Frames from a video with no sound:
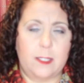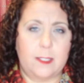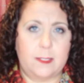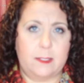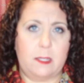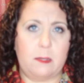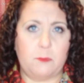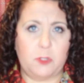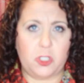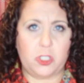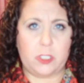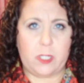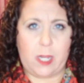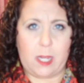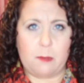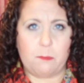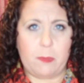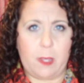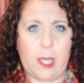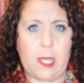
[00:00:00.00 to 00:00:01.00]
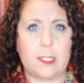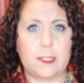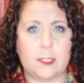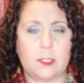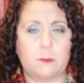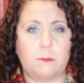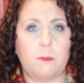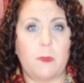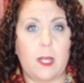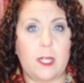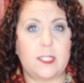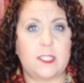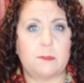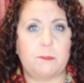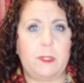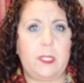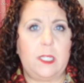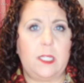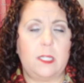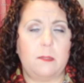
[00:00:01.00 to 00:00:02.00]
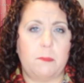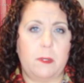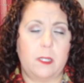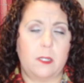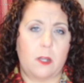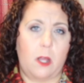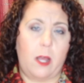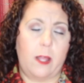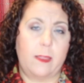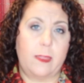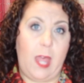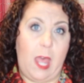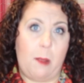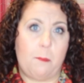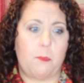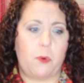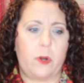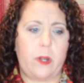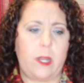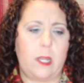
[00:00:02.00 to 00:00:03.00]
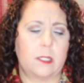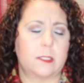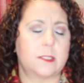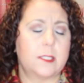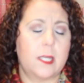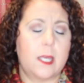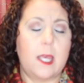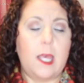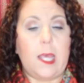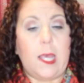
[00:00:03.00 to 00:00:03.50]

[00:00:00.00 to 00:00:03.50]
of the same shape as a, a Speedy, but not that brand.